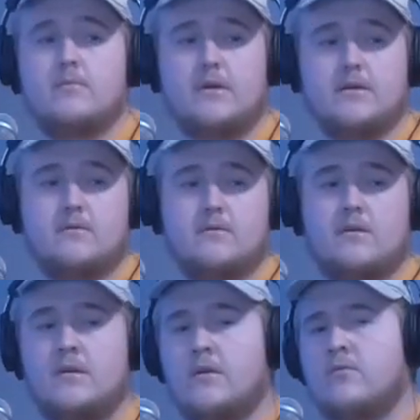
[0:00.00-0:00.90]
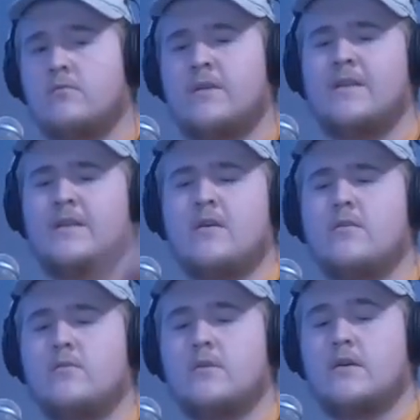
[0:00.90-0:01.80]
but you don't really
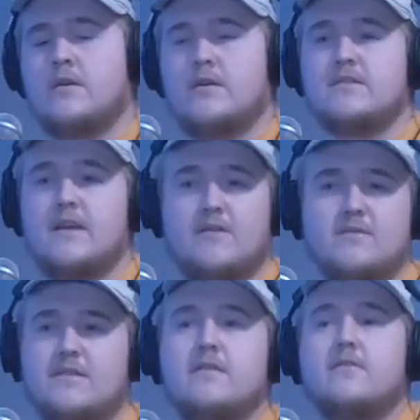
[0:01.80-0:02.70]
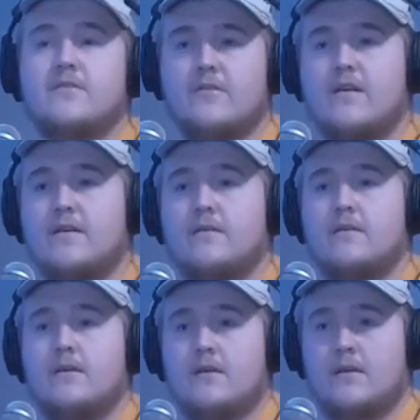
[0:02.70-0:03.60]
know exactly what's on the other end of your line.
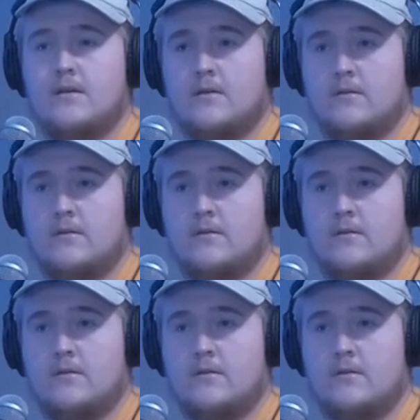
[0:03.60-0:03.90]
Yeah.